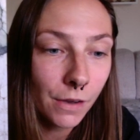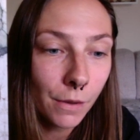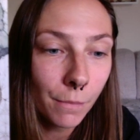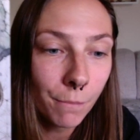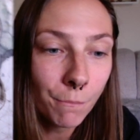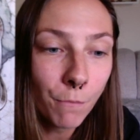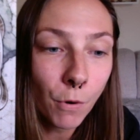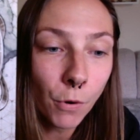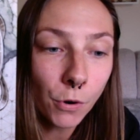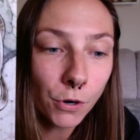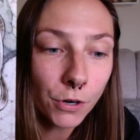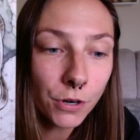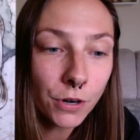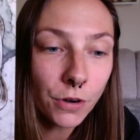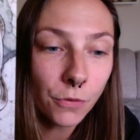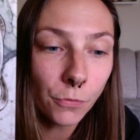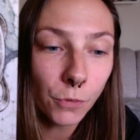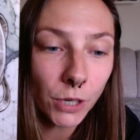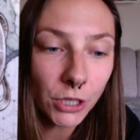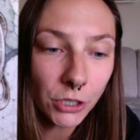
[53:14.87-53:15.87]
Mourn
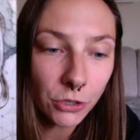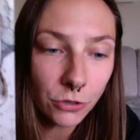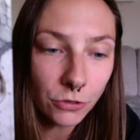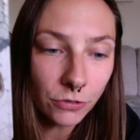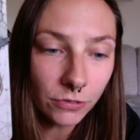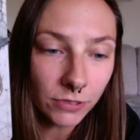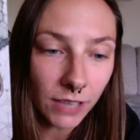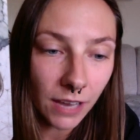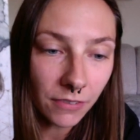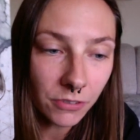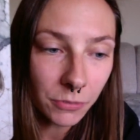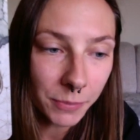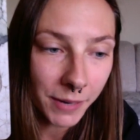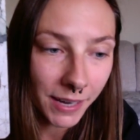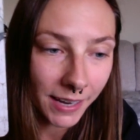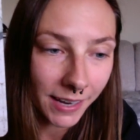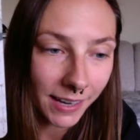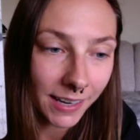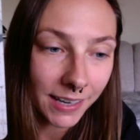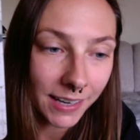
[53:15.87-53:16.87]
what you've left
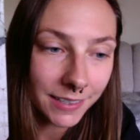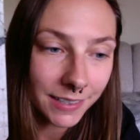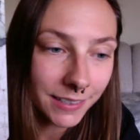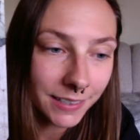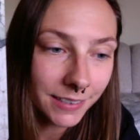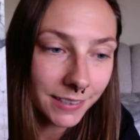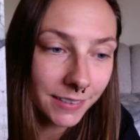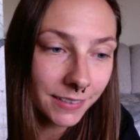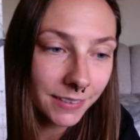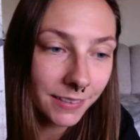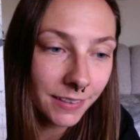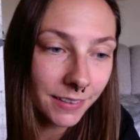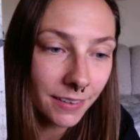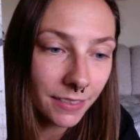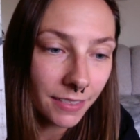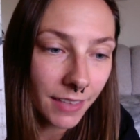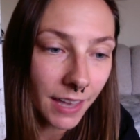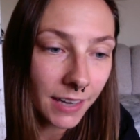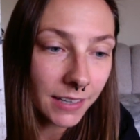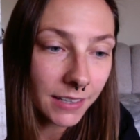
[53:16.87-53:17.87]
behind,
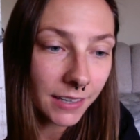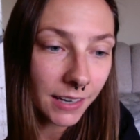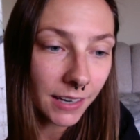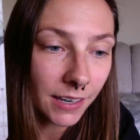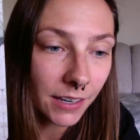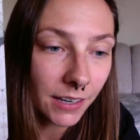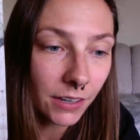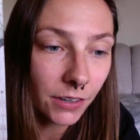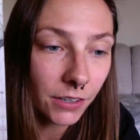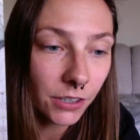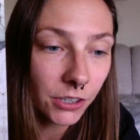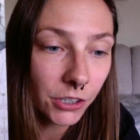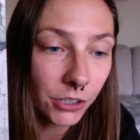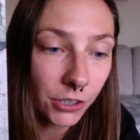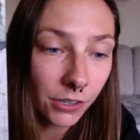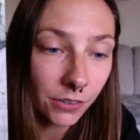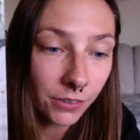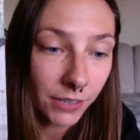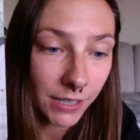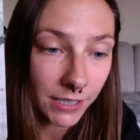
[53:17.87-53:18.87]
then get
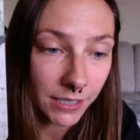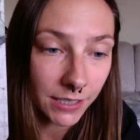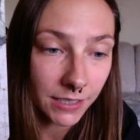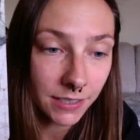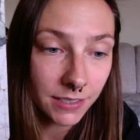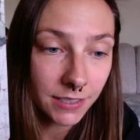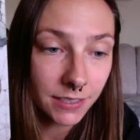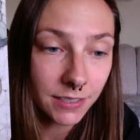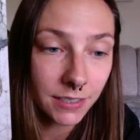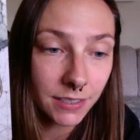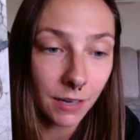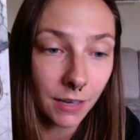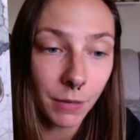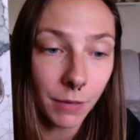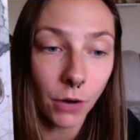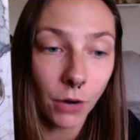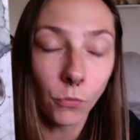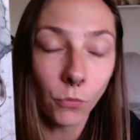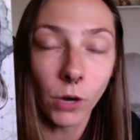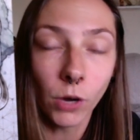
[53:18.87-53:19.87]
curious
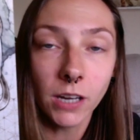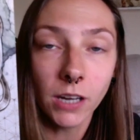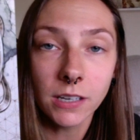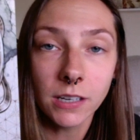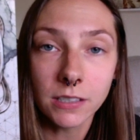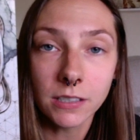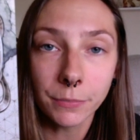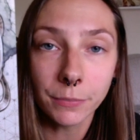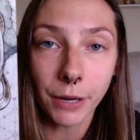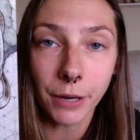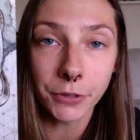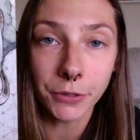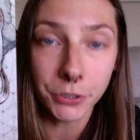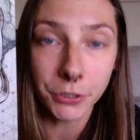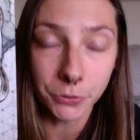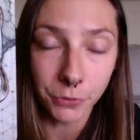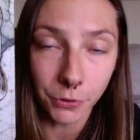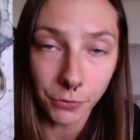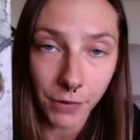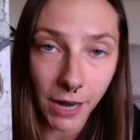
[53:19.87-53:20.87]
about what is about
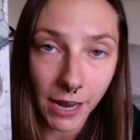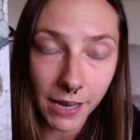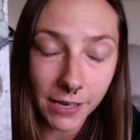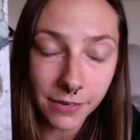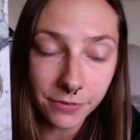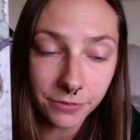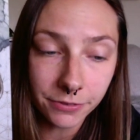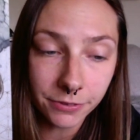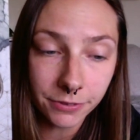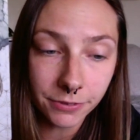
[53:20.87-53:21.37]
to arrive.